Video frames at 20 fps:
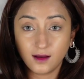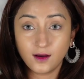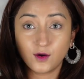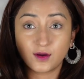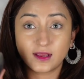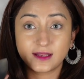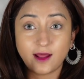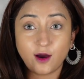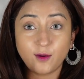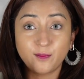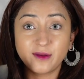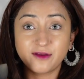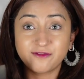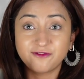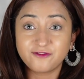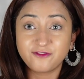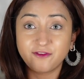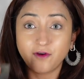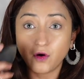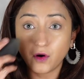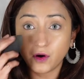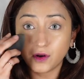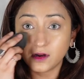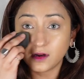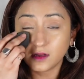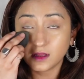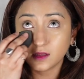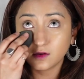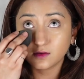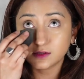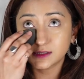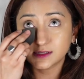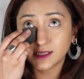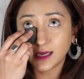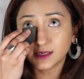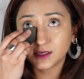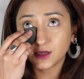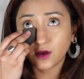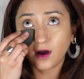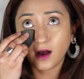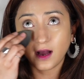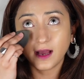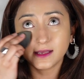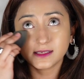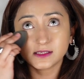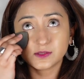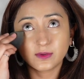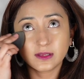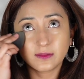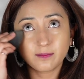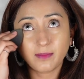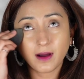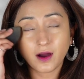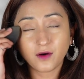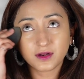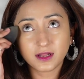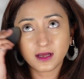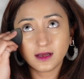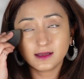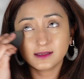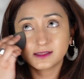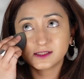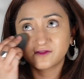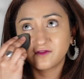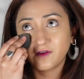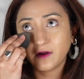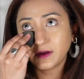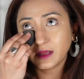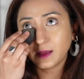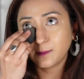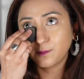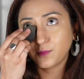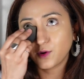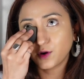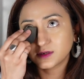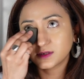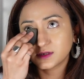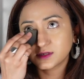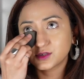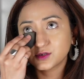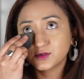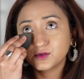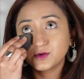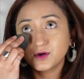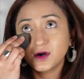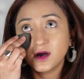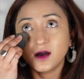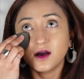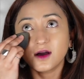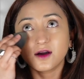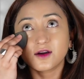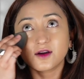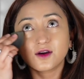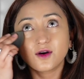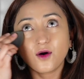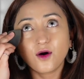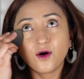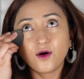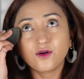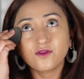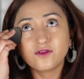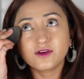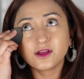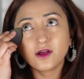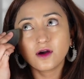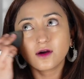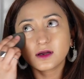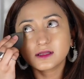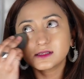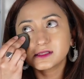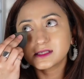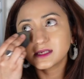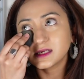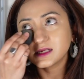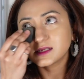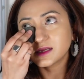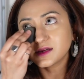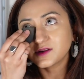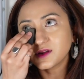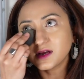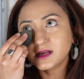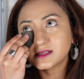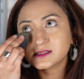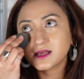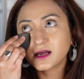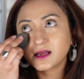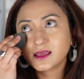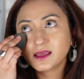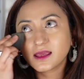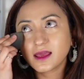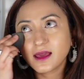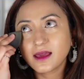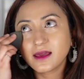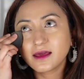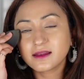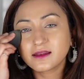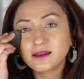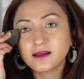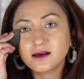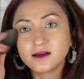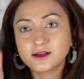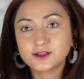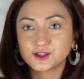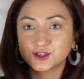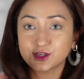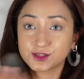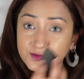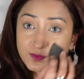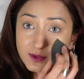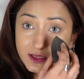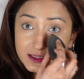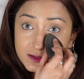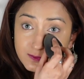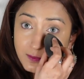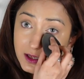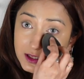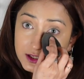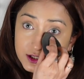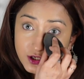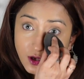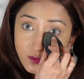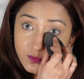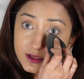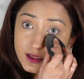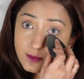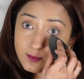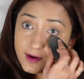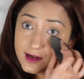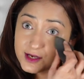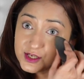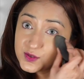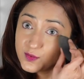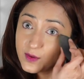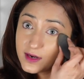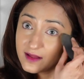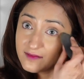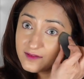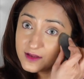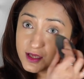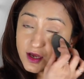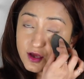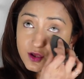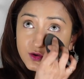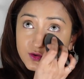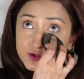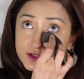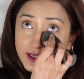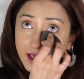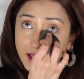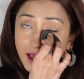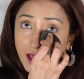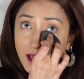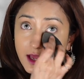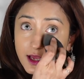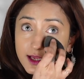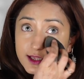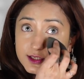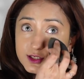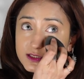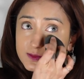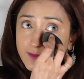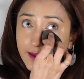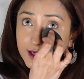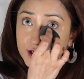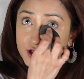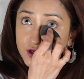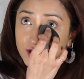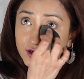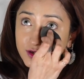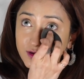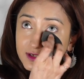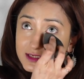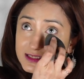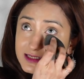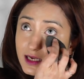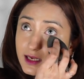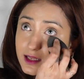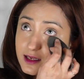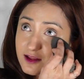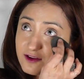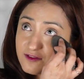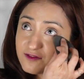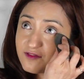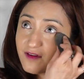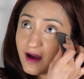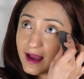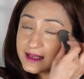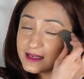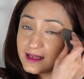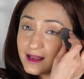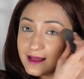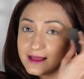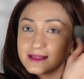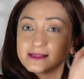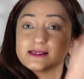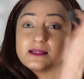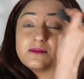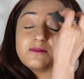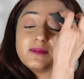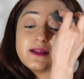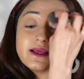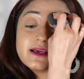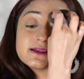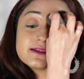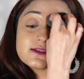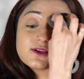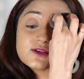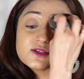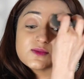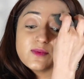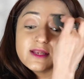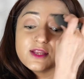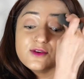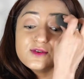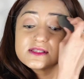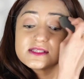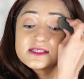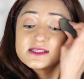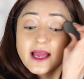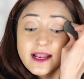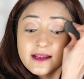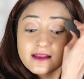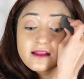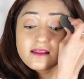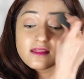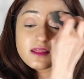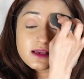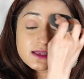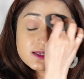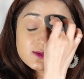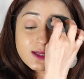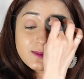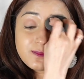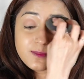Okay, now before you set your eyes with powder, it's very important to go over your concealed areas again, just with a sponge or with a brush, whatever you're using. Just make sure you don't set any fine lines in place, because when you set things in